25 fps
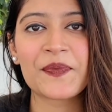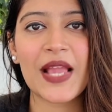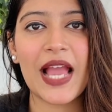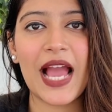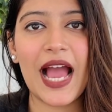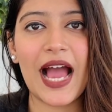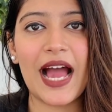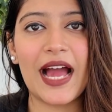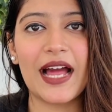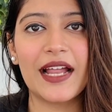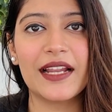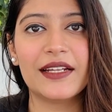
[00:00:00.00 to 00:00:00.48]

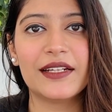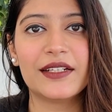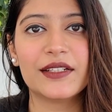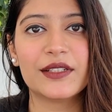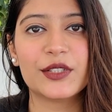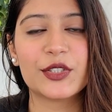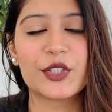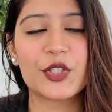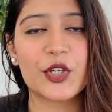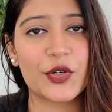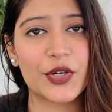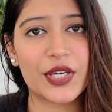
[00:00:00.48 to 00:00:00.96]
And
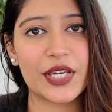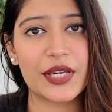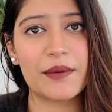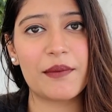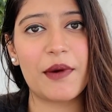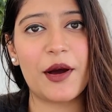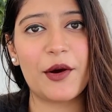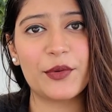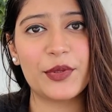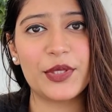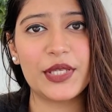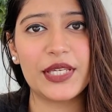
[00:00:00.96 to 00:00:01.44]
talking
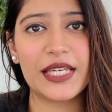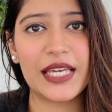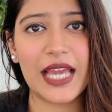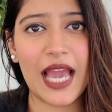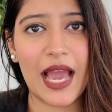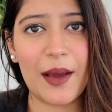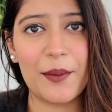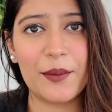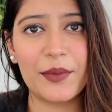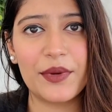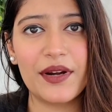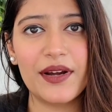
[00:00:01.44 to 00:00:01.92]
about the
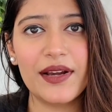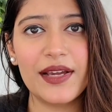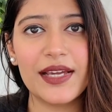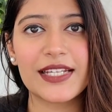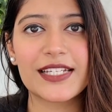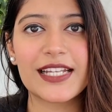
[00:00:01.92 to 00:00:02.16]
camera,